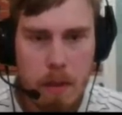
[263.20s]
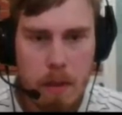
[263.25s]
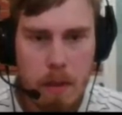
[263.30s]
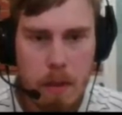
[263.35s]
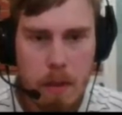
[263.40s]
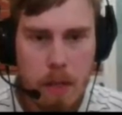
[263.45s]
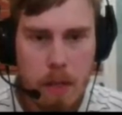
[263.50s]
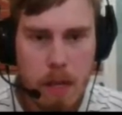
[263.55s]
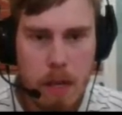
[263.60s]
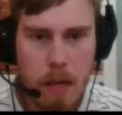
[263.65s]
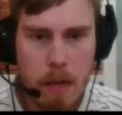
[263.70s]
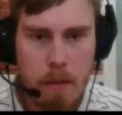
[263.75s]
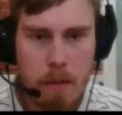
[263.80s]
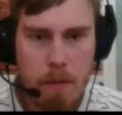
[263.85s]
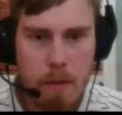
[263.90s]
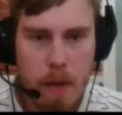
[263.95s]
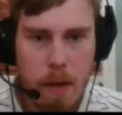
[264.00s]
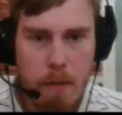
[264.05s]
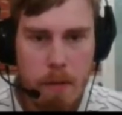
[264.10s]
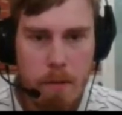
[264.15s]
and if
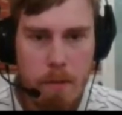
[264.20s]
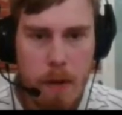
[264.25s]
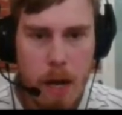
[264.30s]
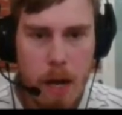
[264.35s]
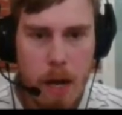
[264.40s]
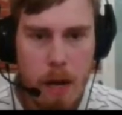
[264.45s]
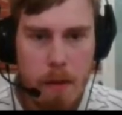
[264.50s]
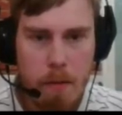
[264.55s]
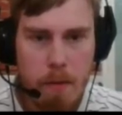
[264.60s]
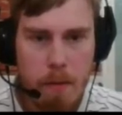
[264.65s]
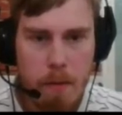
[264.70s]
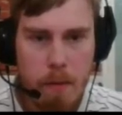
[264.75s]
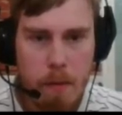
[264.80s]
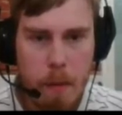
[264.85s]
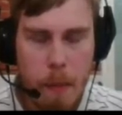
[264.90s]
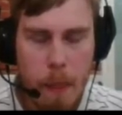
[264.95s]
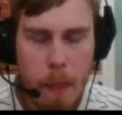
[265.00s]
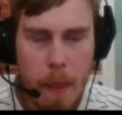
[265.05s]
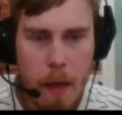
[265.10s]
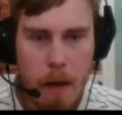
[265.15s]
f5,
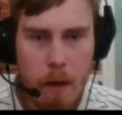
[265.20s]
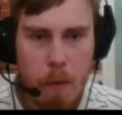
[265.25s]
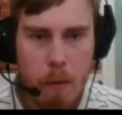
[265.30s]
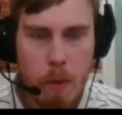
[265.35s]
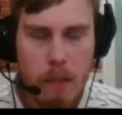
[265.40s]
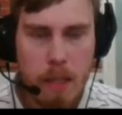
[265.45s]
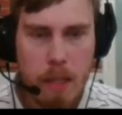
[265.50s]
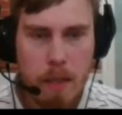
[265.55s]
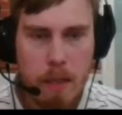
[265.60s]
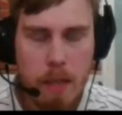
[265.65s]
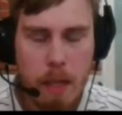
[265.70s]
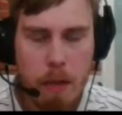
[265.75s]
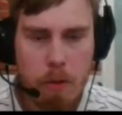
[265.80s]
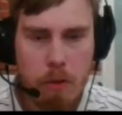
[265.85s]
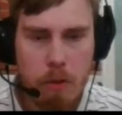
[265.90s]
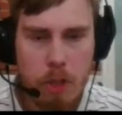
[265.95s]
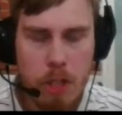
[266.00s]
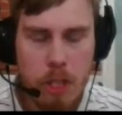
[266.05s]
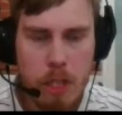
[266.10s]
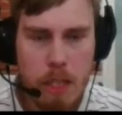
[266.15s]
white can take on
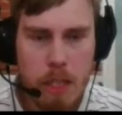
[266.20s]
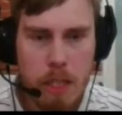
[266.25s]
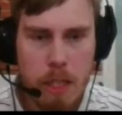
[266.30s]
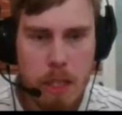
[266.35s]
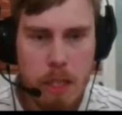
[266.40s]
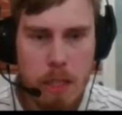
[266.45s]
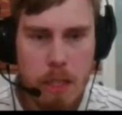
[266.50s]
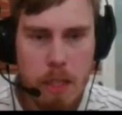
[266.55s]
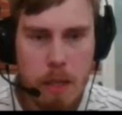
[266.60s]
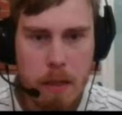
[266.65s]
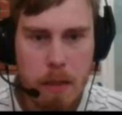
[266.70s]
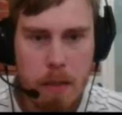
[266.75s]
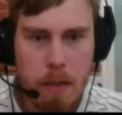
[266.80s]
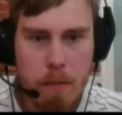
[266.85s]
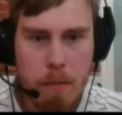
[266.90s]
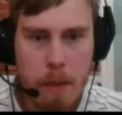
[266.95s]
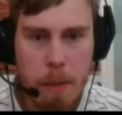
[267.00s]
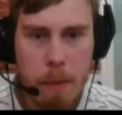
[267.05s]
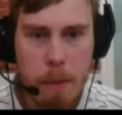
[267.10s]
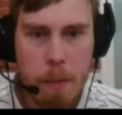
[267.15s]
g6, and
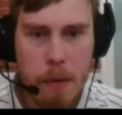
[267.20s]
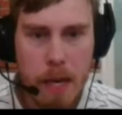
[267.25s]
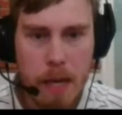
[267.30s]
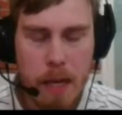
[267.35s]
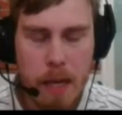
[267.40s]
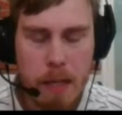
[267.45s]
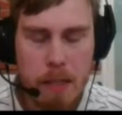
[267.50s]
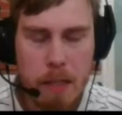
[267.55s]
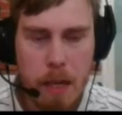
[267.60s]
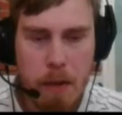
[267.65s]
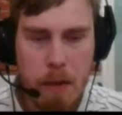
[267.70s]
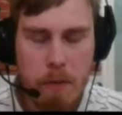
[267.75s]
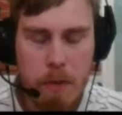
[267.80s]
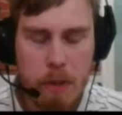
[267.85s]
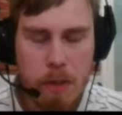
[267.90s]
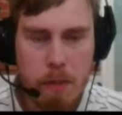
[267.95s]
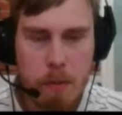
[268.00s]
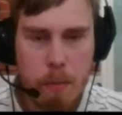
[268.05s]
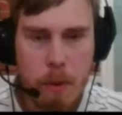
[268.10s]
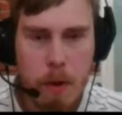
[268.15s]
maybe black can sacrifice
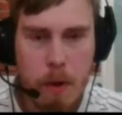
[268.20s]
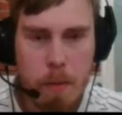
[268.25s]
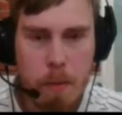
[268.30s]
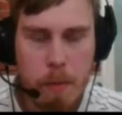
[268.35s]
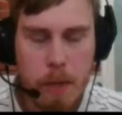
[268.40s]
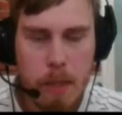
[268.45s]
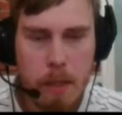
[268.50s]
a pawn, but